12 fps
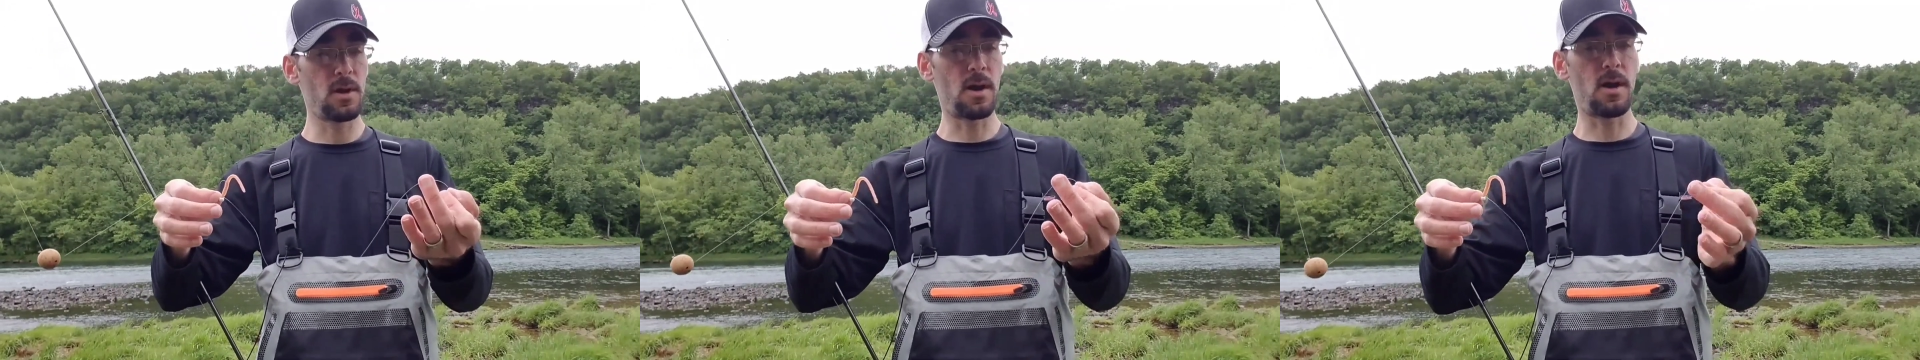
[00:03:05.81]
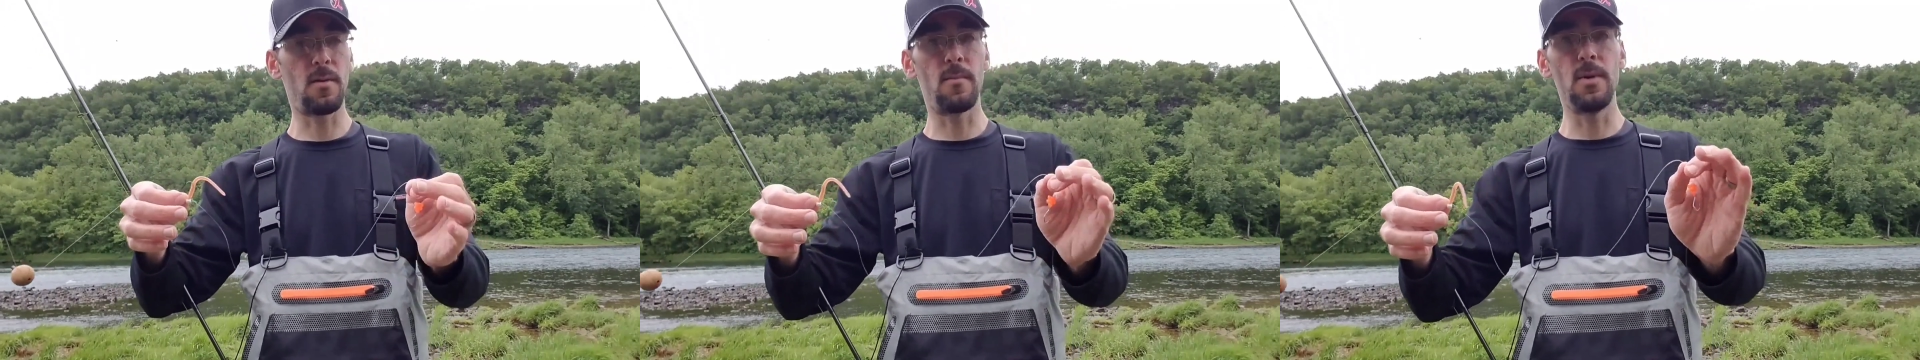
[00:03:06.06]

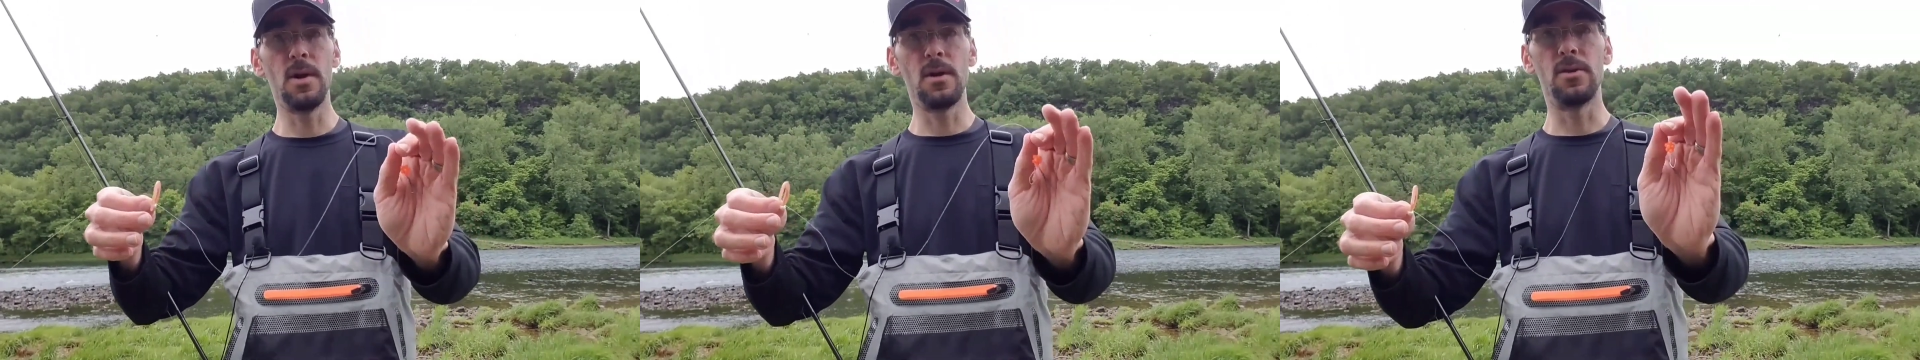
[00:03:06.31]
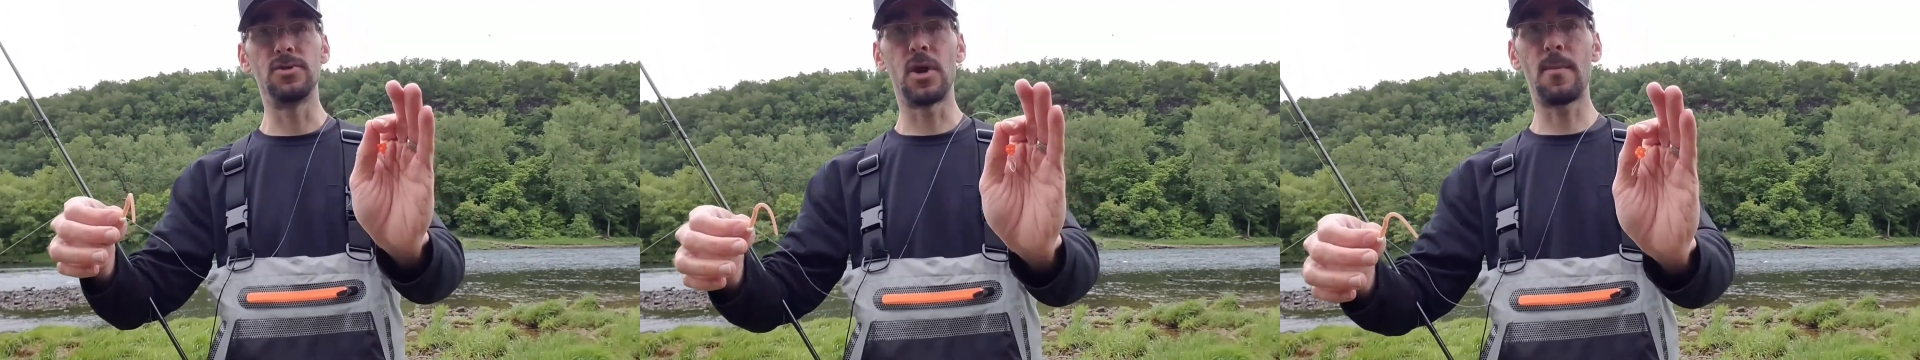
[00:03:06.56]

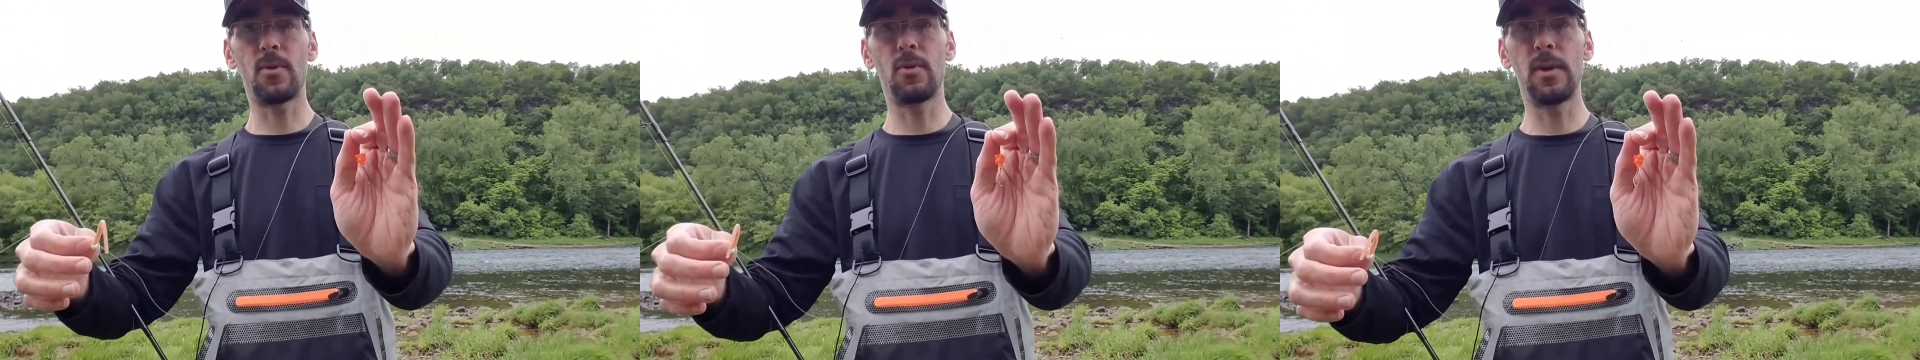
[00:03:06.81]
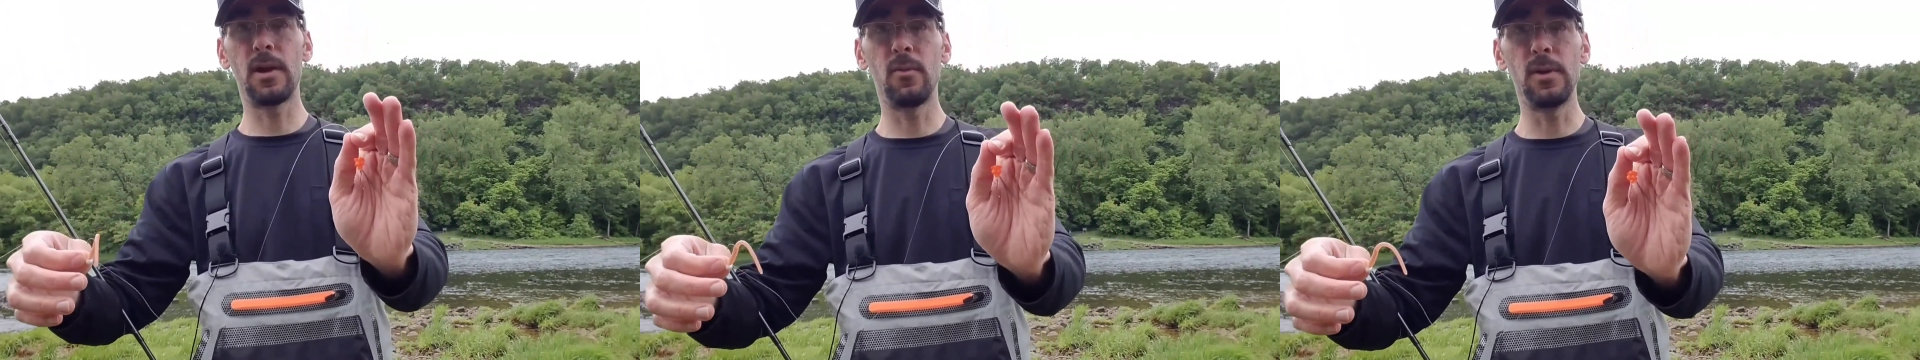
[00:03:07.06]
The
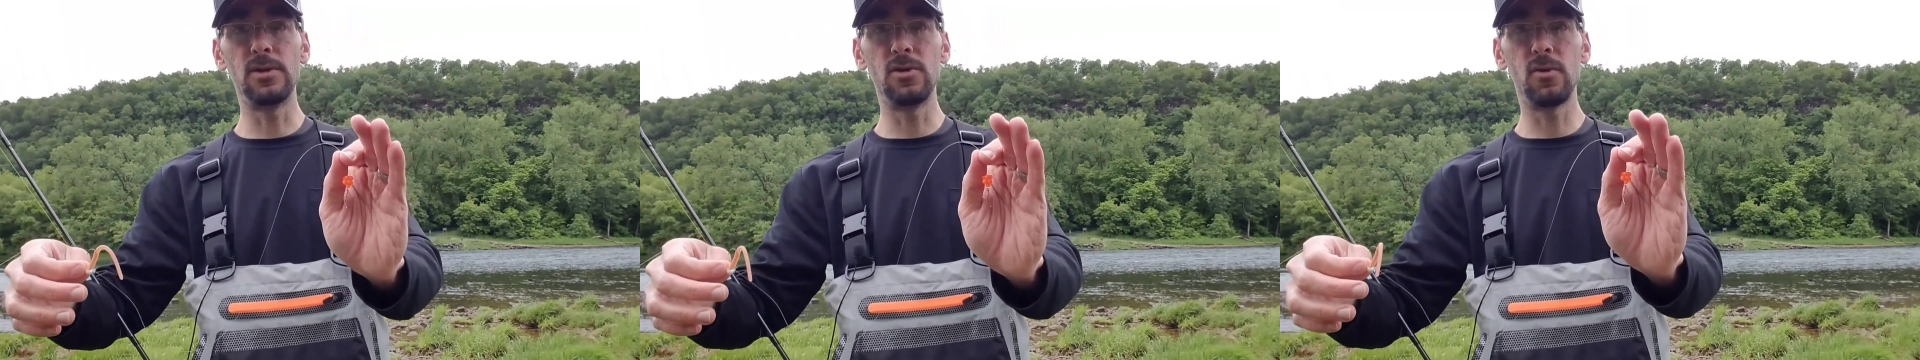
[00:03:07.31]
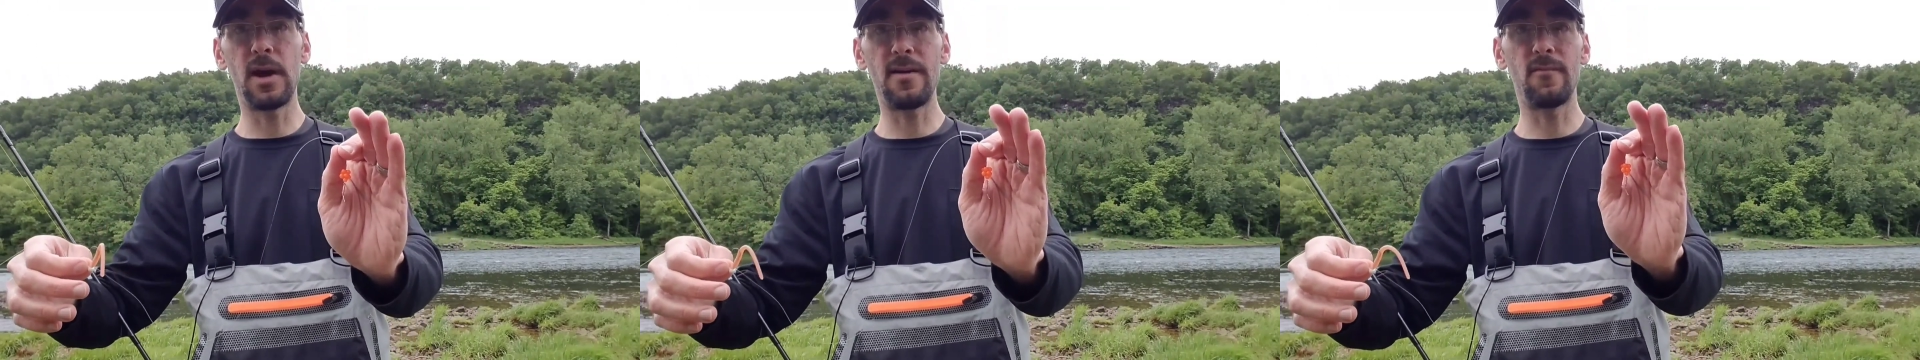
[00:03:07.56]
dropper rig, we
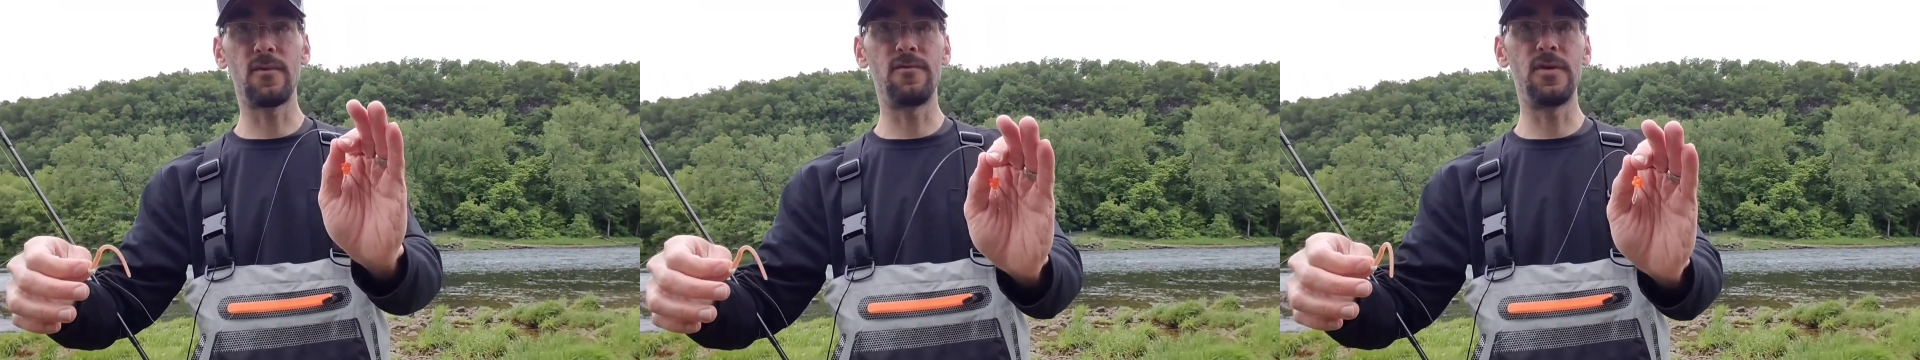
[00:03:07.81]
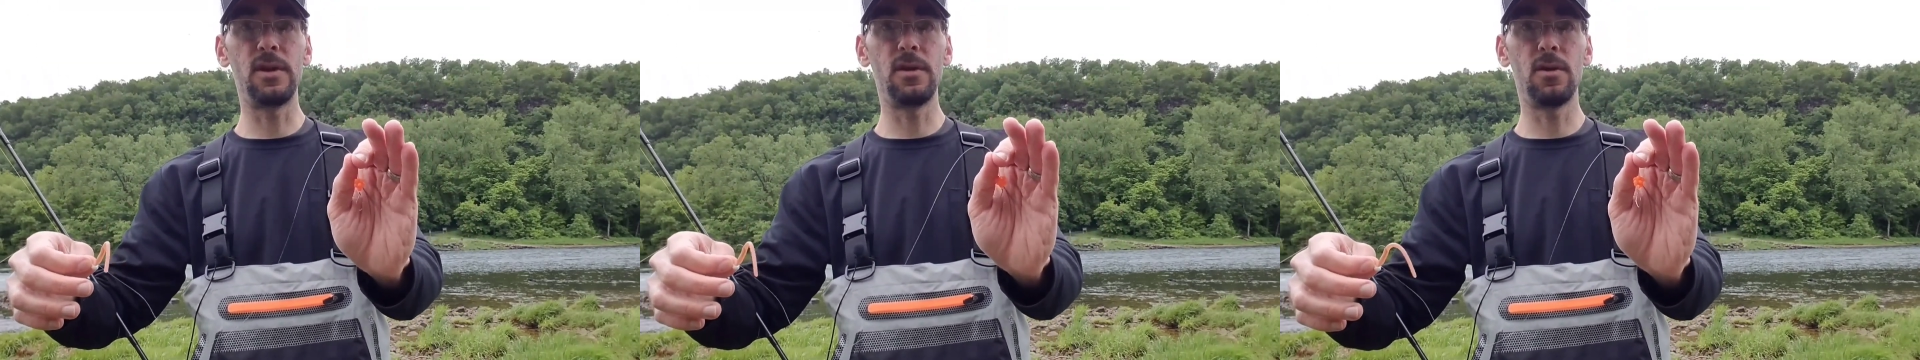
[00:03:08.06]
do have a
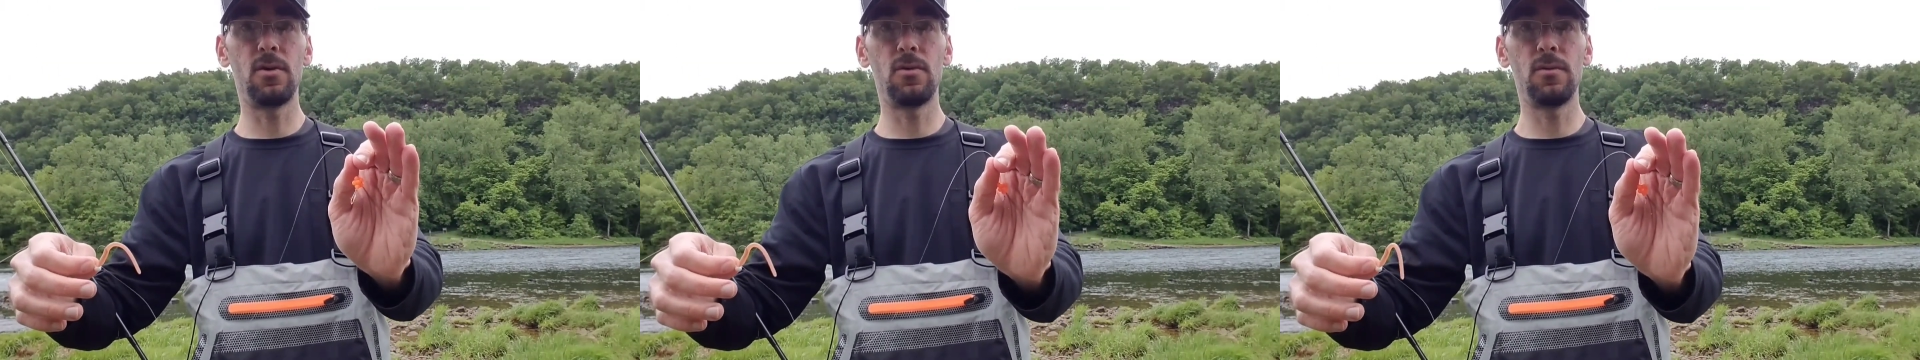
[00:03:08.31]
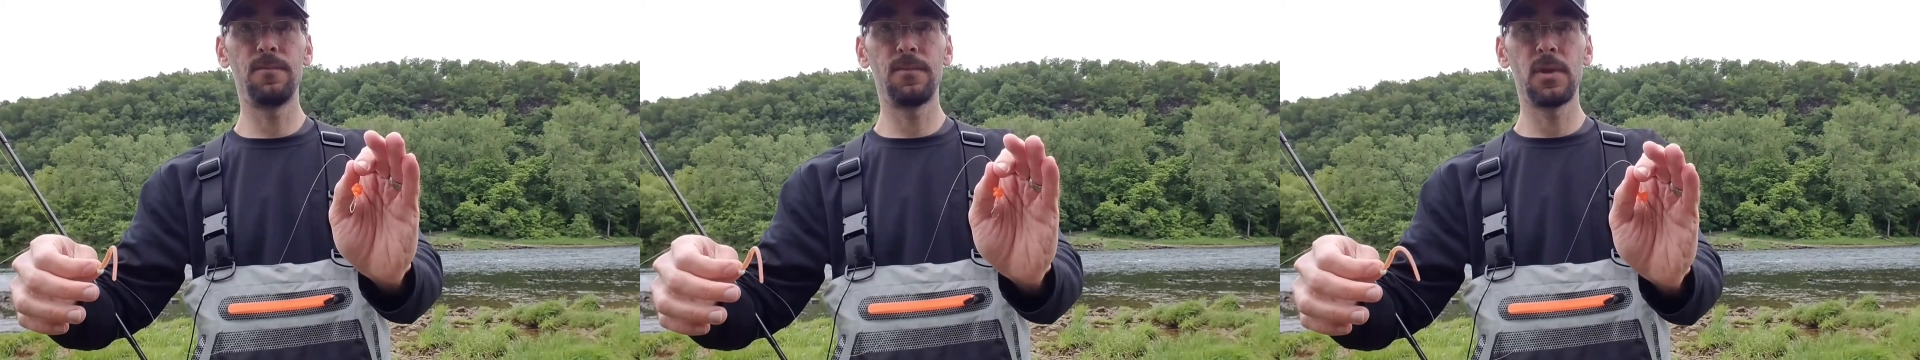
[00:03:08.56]
video